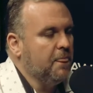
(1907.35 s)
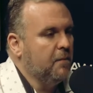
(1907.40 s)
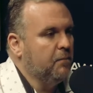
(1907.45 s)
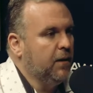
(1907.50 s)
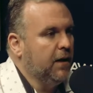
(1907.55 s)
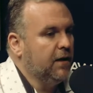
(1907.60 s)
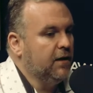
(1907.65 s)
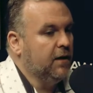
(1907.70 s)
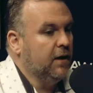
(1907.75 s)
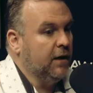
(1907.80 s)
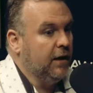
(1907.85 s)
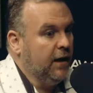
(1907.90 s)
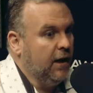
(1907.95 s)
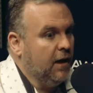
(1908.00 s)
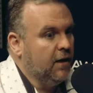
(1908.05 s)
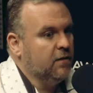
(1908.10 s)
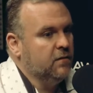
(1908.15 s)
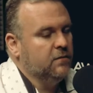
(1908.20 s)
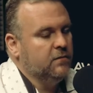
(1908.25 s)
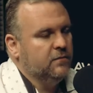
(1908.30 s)
but
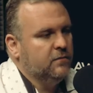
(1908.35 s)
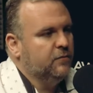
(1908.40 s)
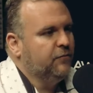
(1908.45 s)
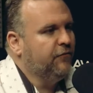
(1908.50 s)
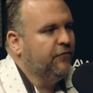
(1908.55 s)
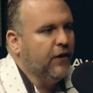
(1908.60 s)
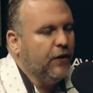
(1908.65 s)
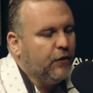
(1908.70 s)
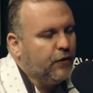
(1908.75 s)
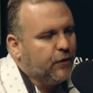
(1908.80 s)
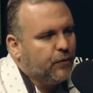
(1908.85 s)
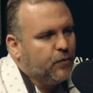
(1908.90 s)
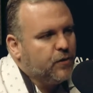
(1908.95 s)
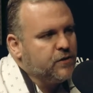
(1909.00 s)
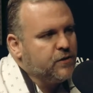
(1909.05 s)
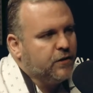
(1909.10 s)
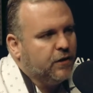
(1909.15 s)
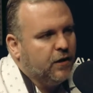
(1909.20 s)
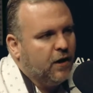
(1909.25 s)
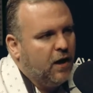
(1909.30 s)
again failure
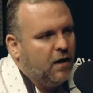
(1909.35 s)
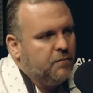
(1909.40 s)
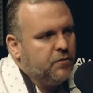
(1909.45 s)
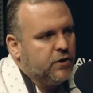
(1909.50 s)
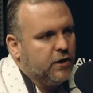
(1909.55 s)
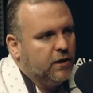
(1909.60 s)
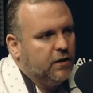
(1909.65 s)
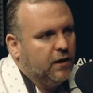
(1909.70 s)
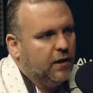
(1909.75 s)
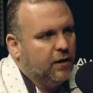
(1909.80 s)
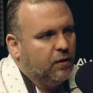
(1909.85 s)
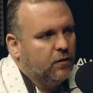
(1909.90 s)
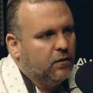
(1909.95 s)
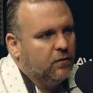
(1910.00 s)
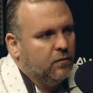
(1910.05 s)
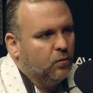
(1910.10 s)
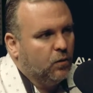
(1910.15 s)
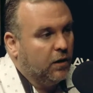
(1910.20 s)
wasn't an option like yes.